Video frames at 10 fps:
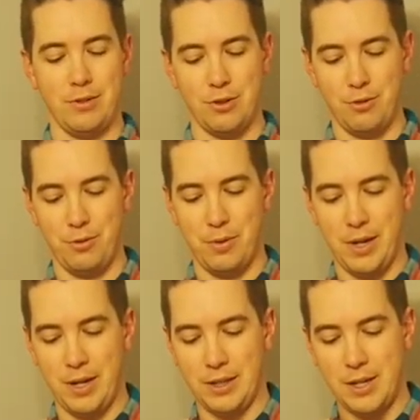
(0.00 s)
So
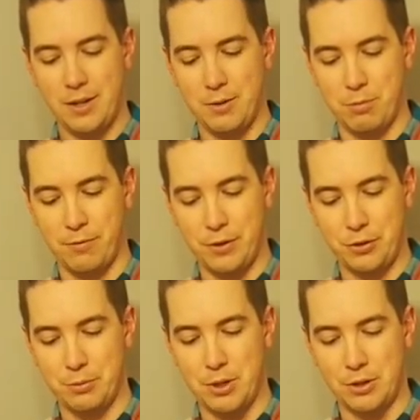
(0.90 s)
uh, a lot of the
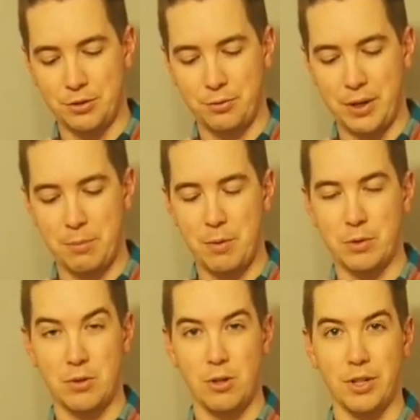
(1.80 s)
professional blogs are recommend
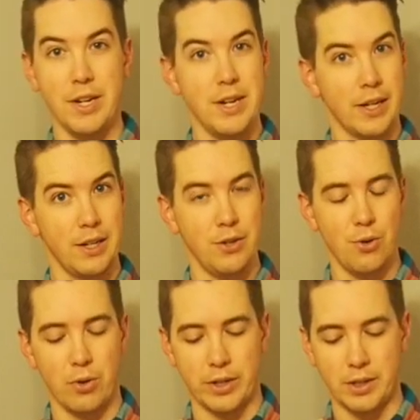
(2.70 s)
what's called a Nick and
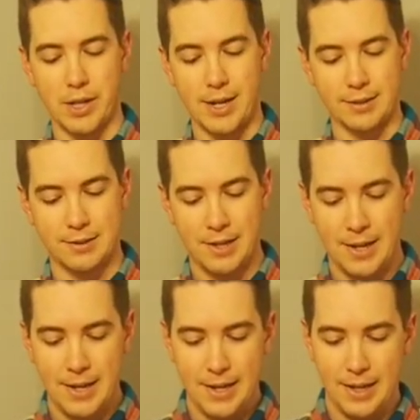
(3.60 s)
Nora glass.
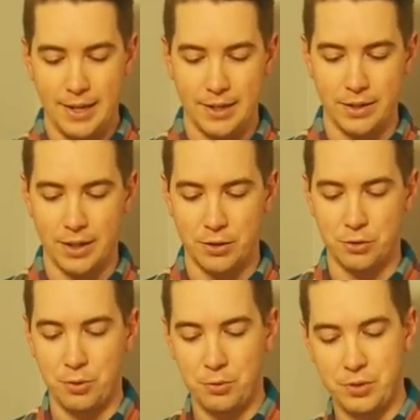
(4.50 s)
And uh,
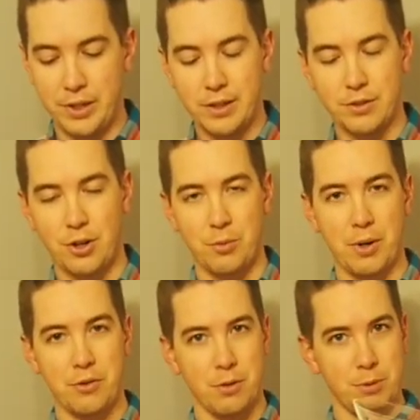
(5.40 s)
so to get things started,
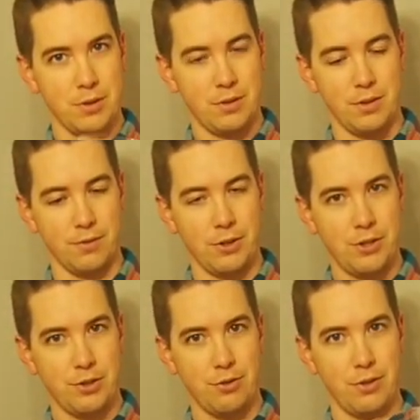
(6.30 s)
we're actually gonna put this in the
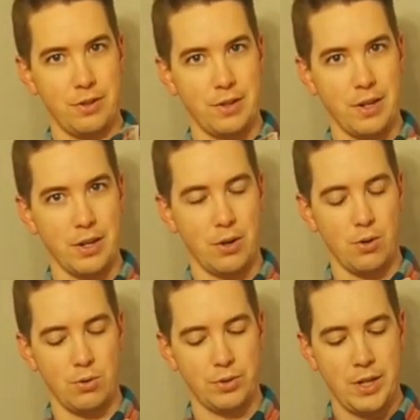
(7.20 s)
freezer so this can get
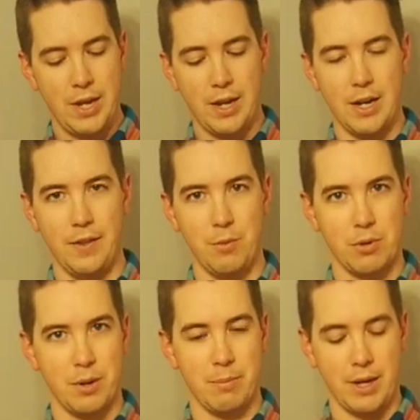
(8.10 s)
cold uh, and
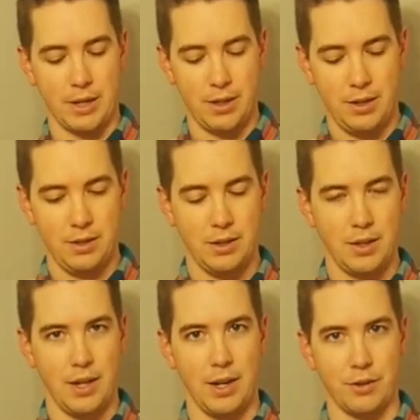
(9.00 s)
we'll come back
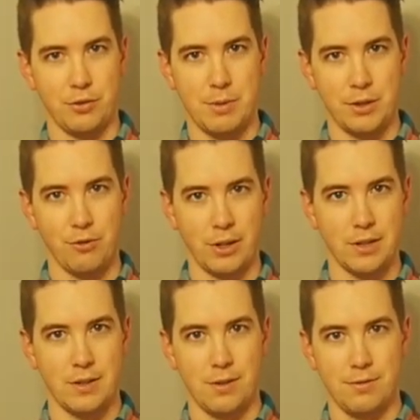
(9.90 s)
and actually make the drink
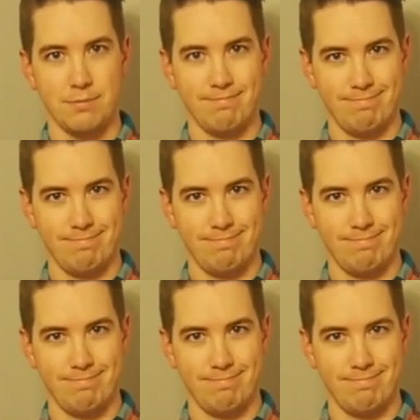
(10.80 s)
itself.